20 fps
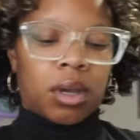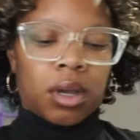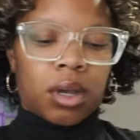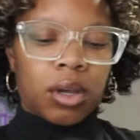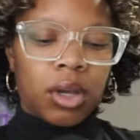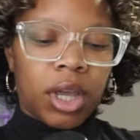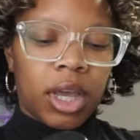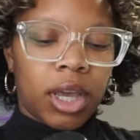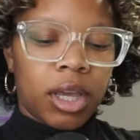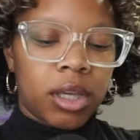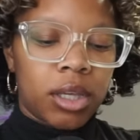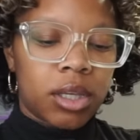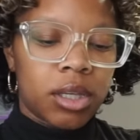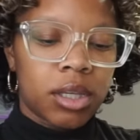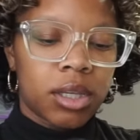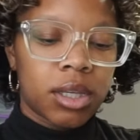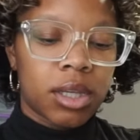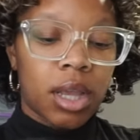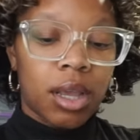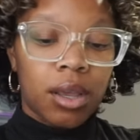Okay,
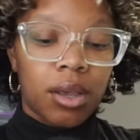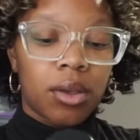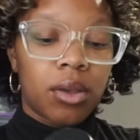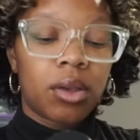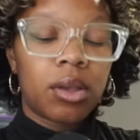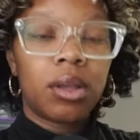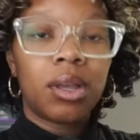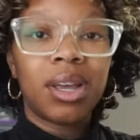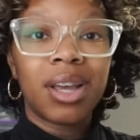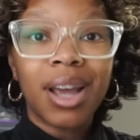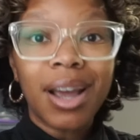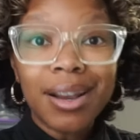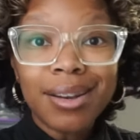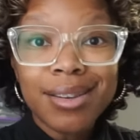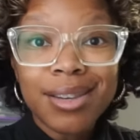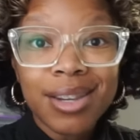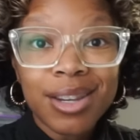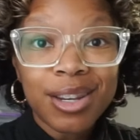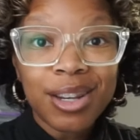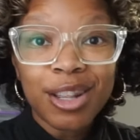so I
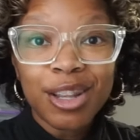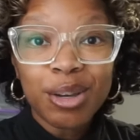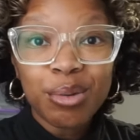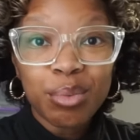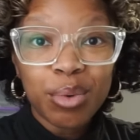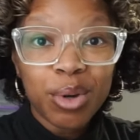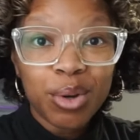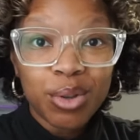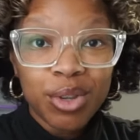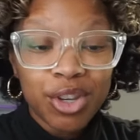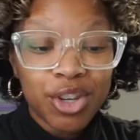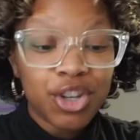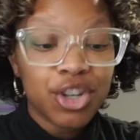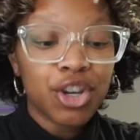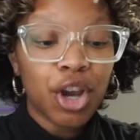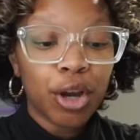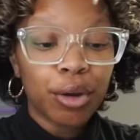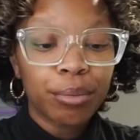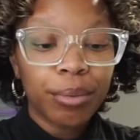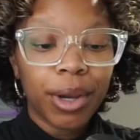just need to lint roll this
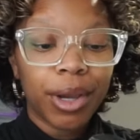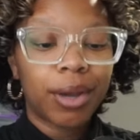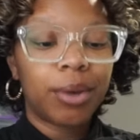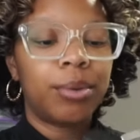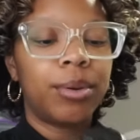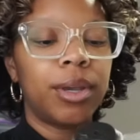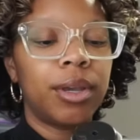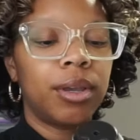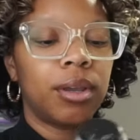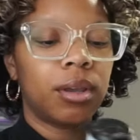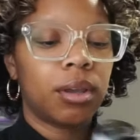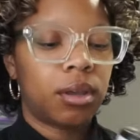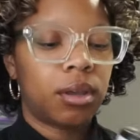shirt right quick.